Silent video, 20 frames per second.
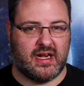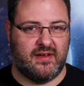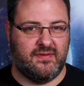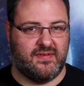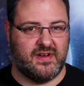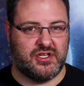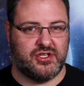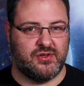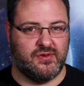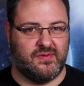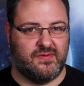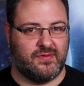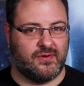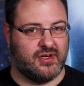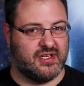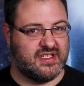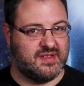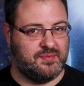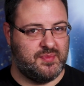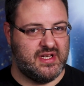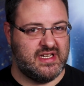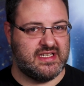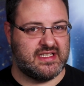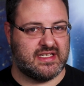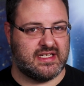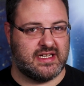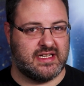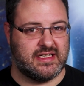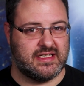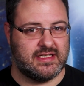beneficial for a
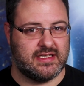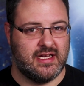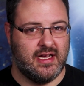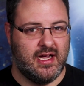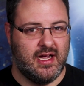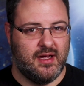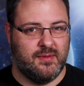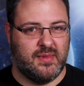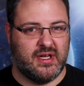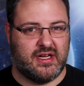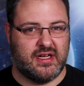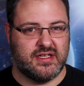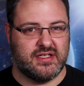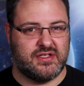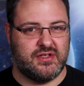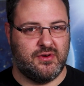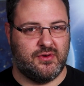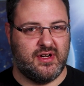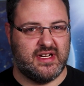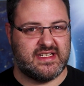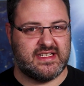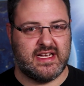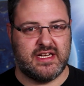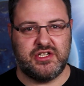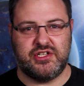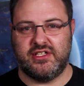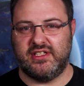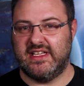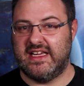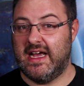species, because you're
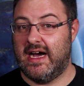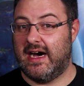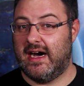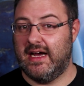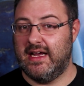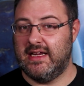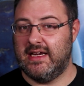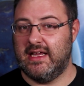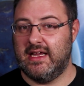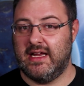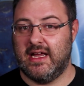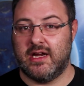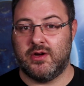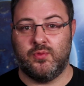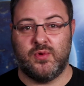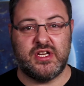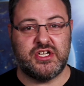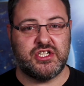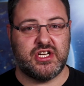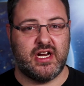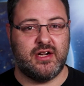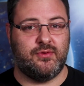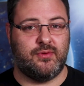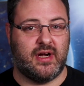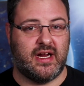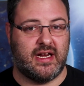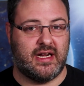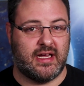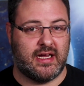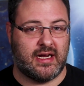essentially hiding and
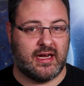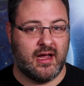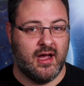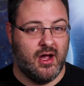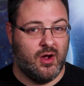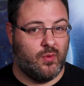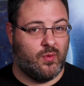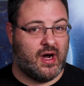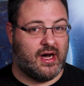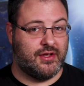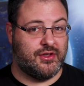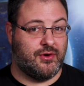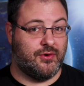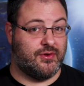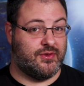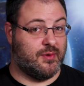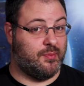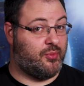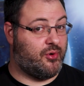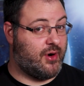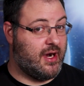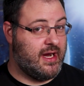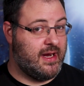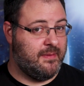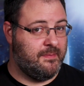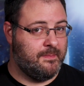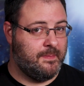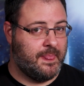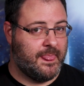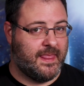regenerating while you're the
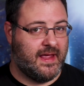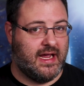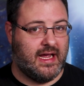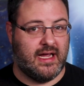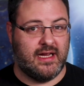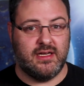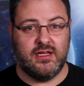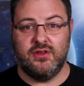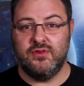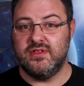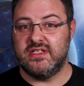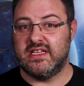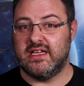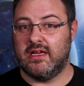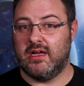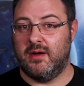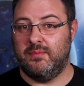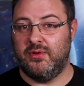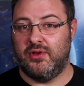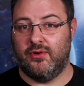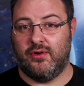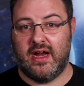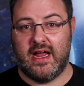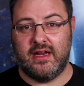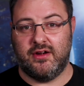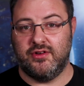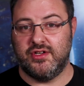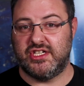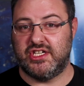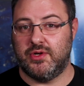prey, and using up your
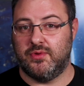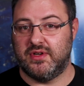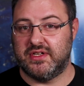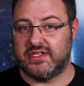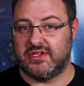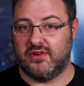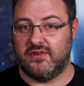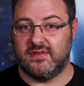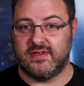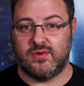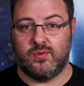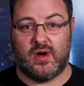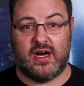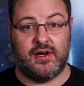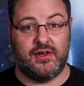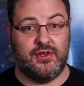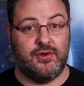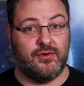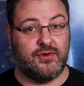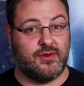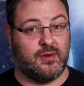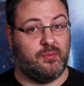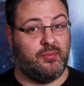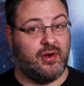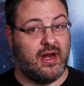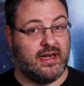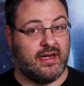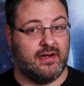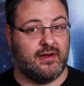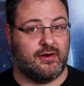energy reserves while you're the
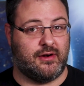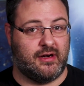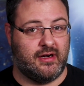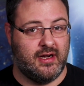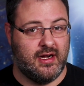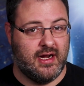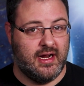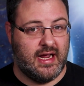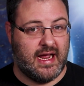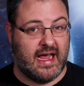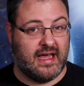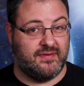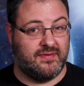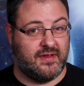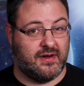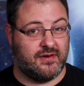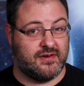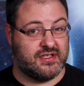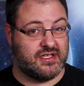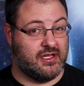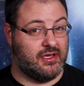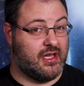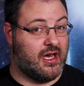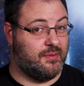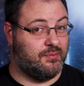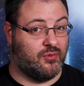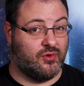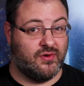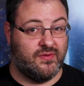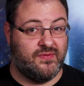predator, and there's a
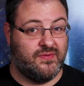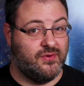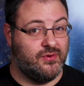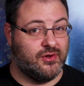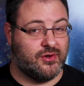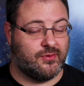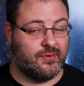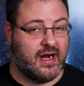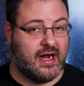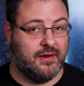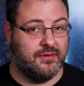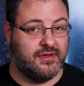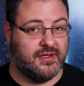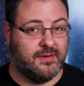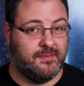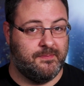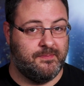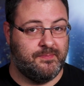lot more food around.